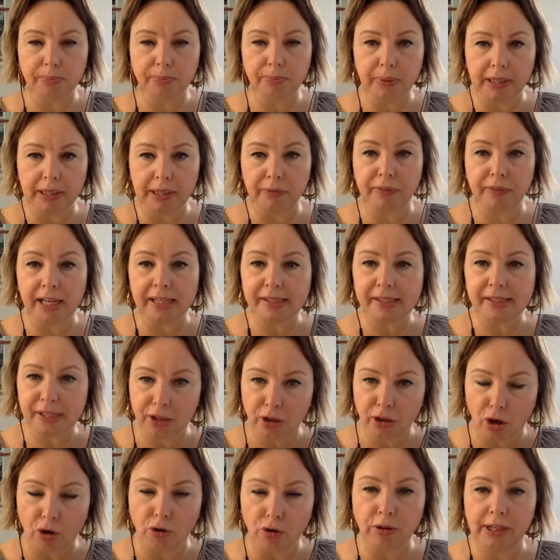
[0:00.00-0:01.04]
But if that's the
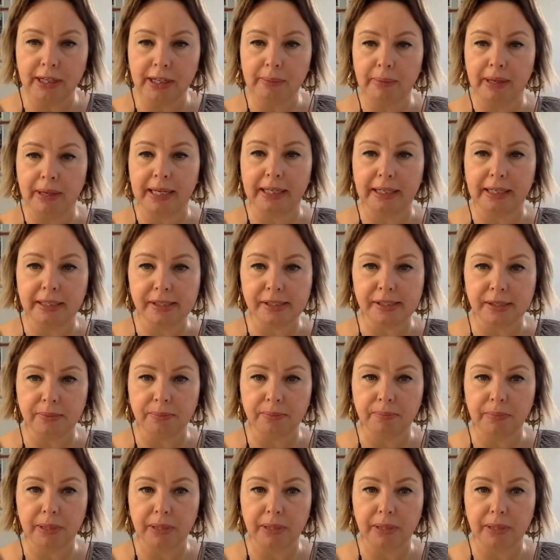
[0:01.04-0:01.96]
only mechanism,